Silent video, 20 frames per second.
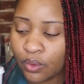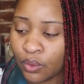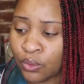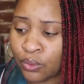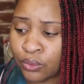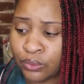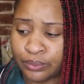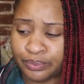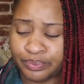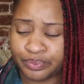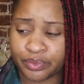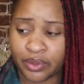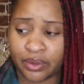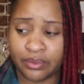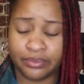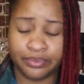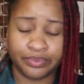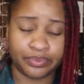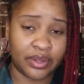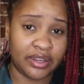Ooh,
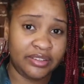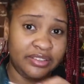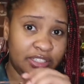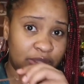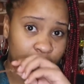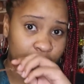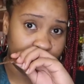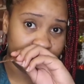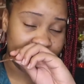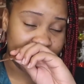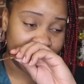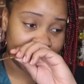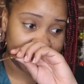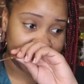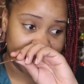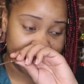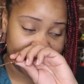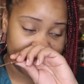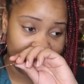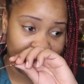this one was
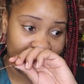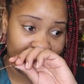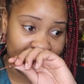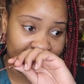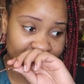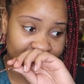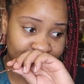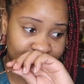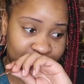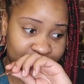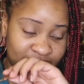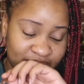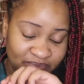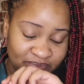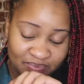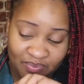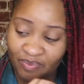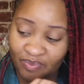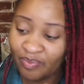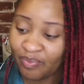actually still hot.
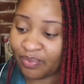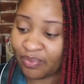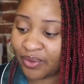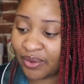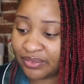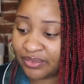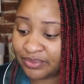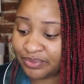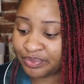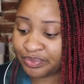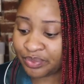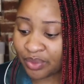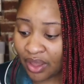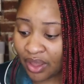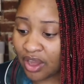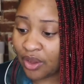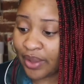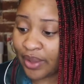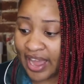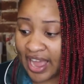
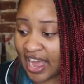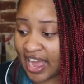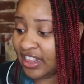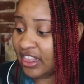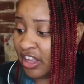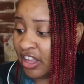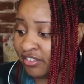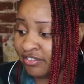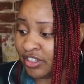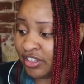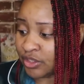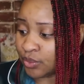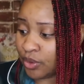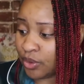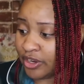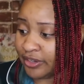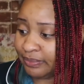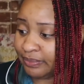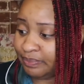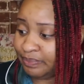Okay, I love this
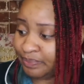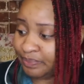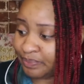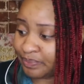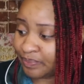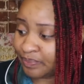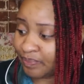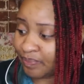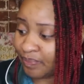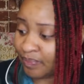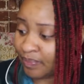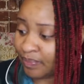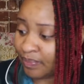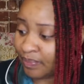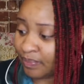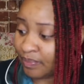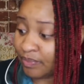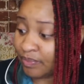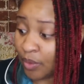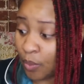one.
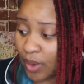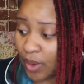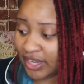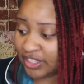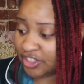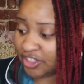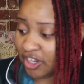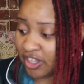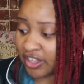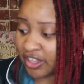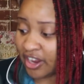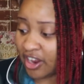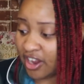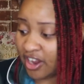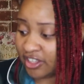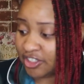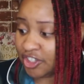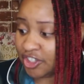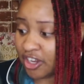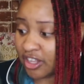The white chocolate
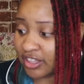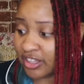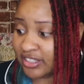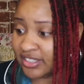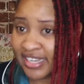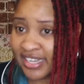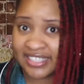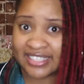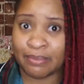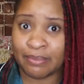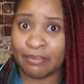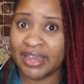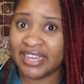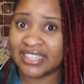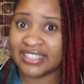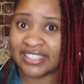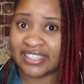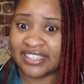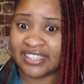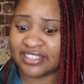hot chocolate tastes
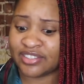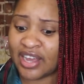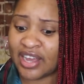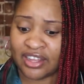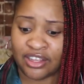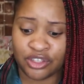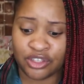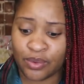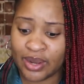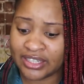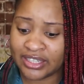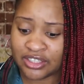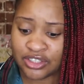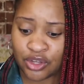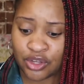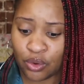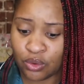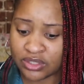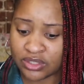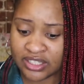amazing, so I don't know why the
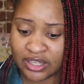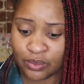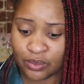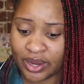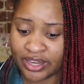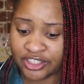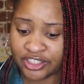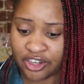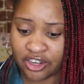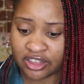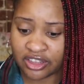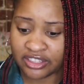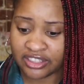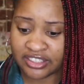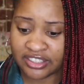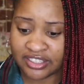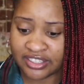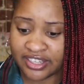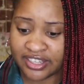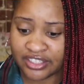toasted white chocolate
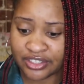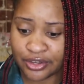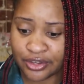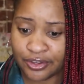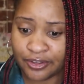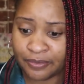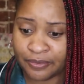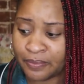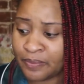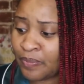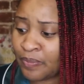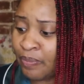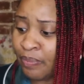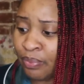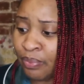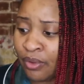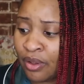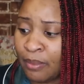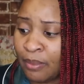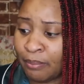doesn't taste good.
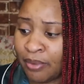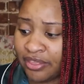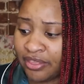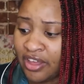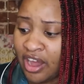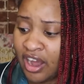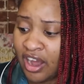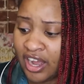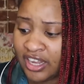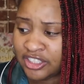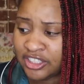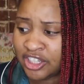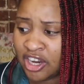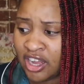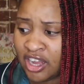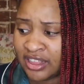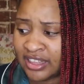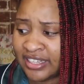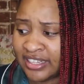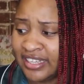But the hot
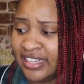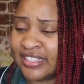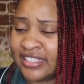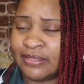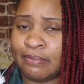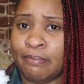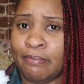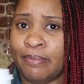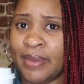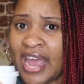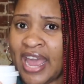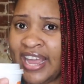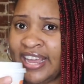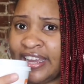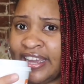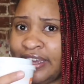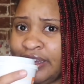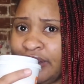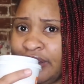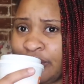chocolate is
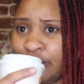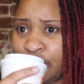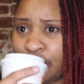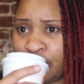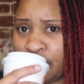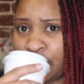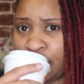banging.